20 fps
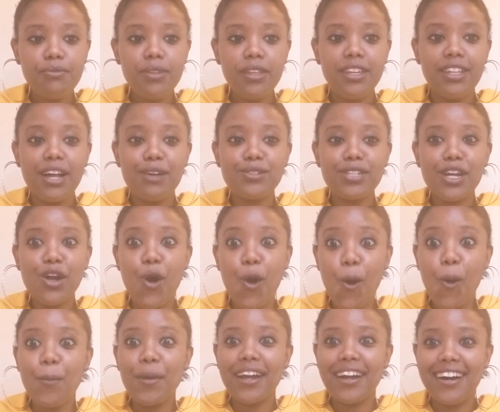And I was like,
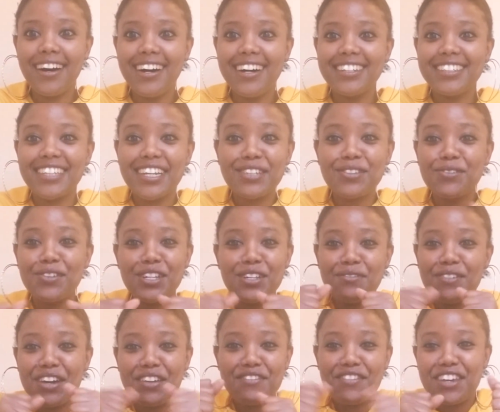oh my gosh, that's one of
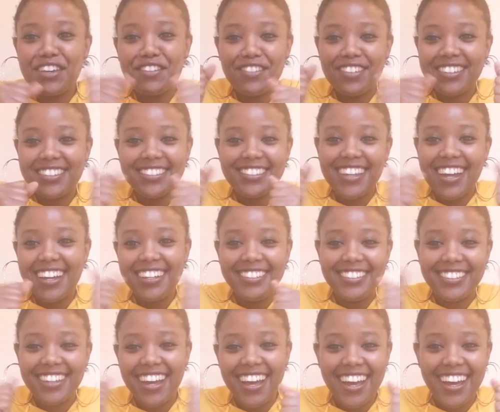my favorite
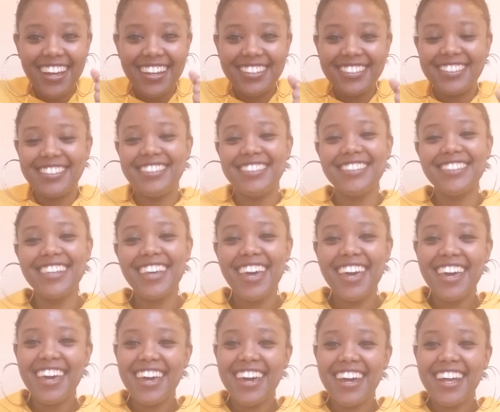stations.
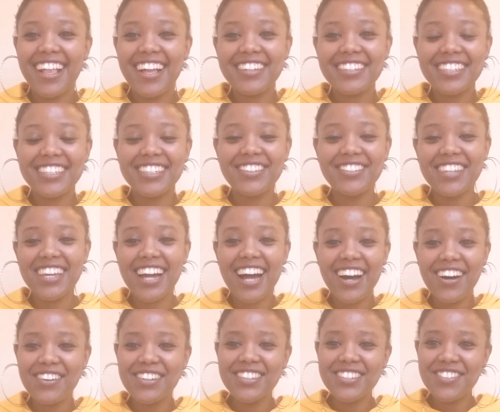And she was like,
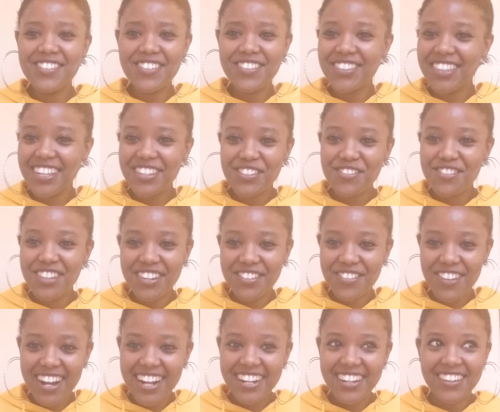oh, it's so cool that you've done
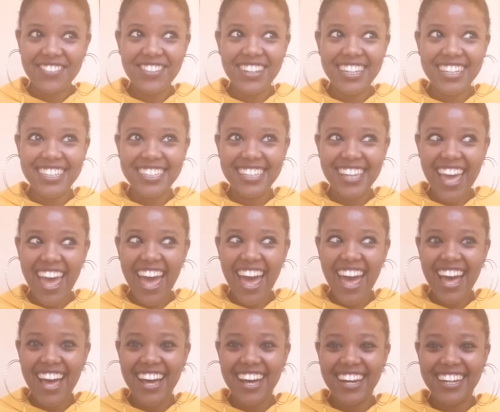radio. I'm like, yeah,
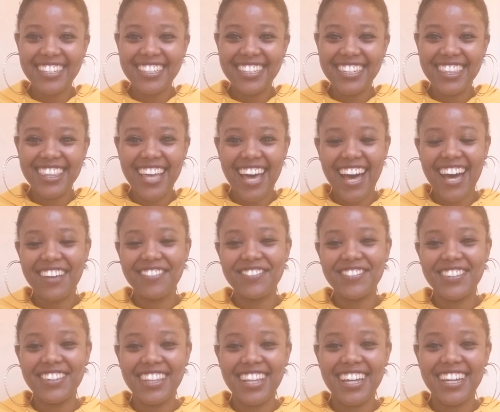I did that
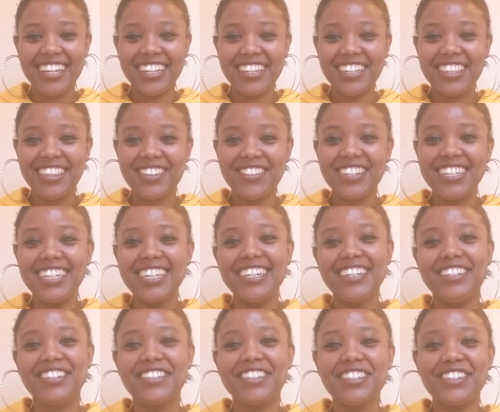for like 3
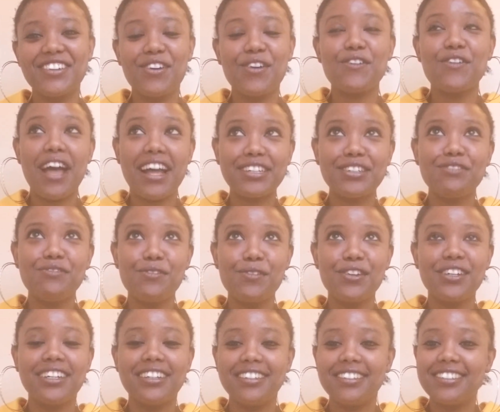years, or actually 4
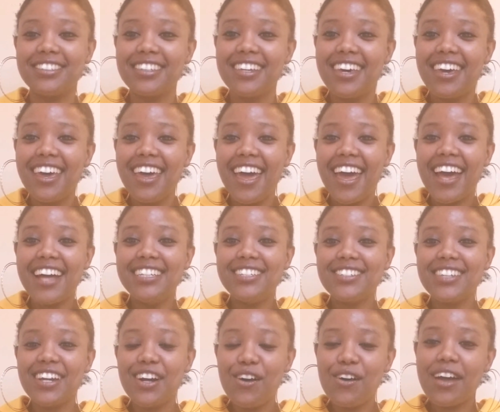years. And she's
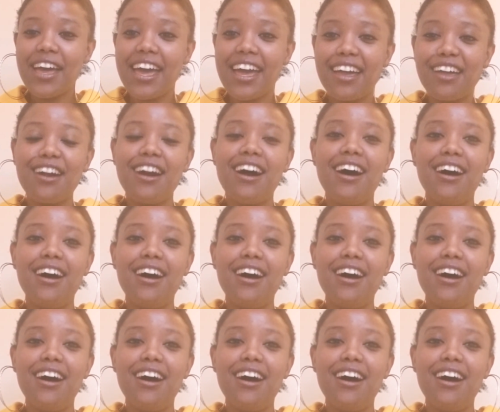like, okay.